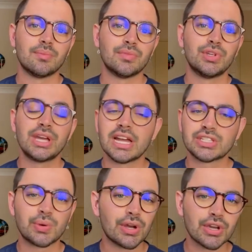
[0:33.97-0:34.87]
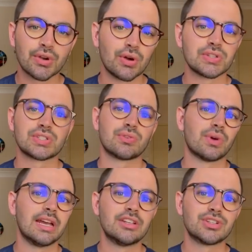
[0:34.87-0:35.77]
You get to work across the
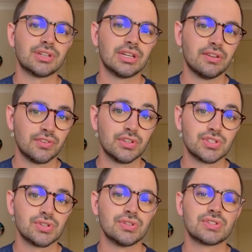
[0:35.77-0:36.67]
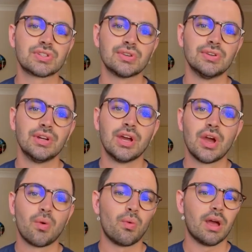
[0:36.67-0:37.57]
region if you choose to,
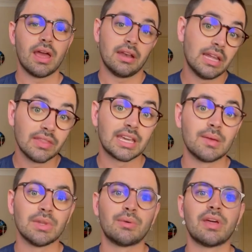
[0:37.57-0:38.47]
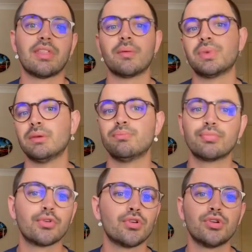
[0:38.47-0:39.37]
and in the Kimberley, whether that be
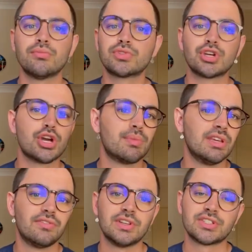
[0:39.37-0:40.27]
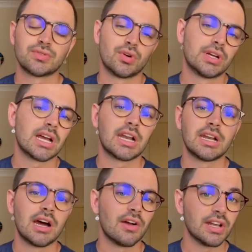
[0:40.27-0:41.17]
Broome, Derby, Fitzroy,
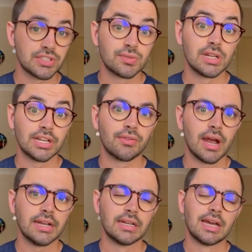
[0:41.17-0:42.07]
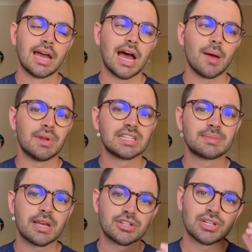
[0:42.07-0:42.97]
Kununurra, it's really great. And
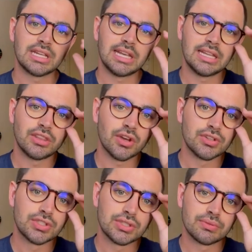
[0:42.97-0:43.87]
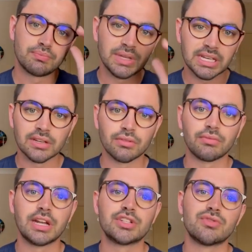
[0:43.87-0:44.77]
especially in those bigger
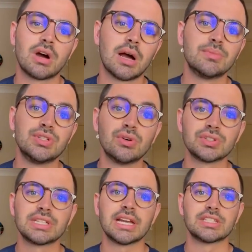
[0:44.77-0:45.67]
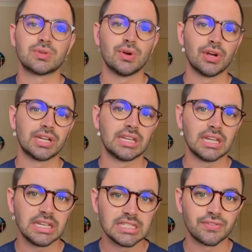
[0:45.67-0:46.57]
regional hubs, you also get to work
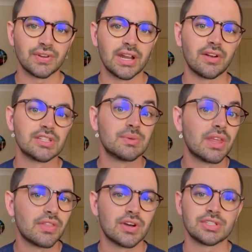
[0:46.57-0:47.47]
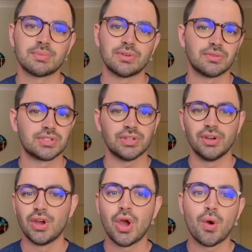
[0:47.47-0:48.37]
in different areas within the hospital. So
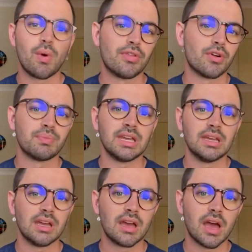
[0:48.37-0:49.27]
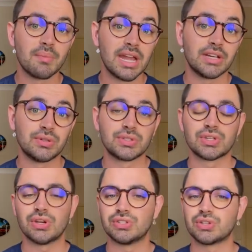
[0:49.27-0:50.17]
whether it be a medical
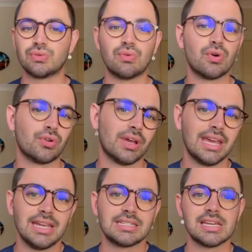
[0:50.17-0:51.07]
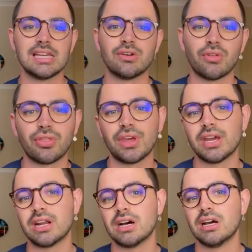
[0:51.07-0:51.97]
surgical ward or ED or
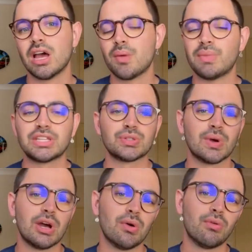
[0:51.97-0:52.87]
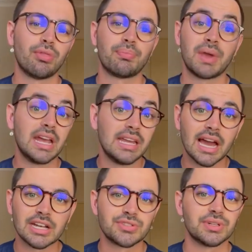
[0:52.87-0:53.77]
theatre, mental health,
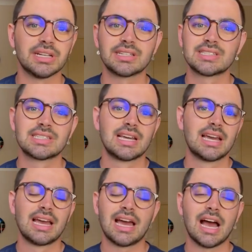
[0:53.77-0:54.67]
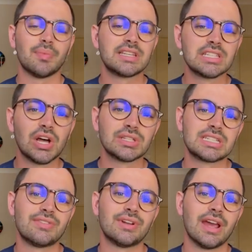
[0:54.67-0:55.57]
paediatrics, there's lots
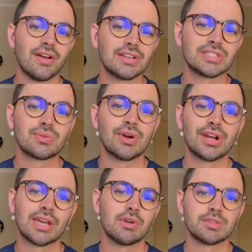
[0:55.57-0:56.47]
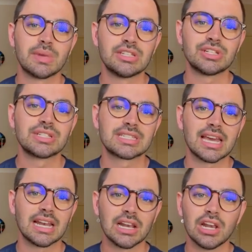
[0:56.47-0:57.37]
of different areas to work in, which means you just
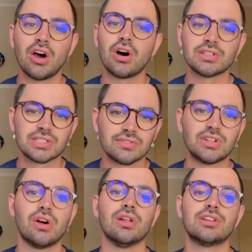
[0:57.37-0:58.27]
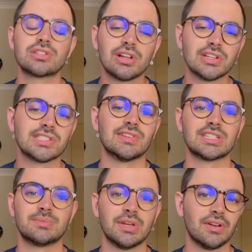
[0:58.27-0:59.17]
get lots of knowledge, lots of
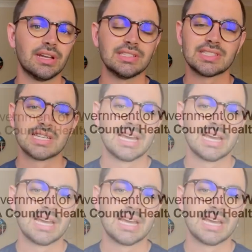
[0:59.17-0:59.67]
experience.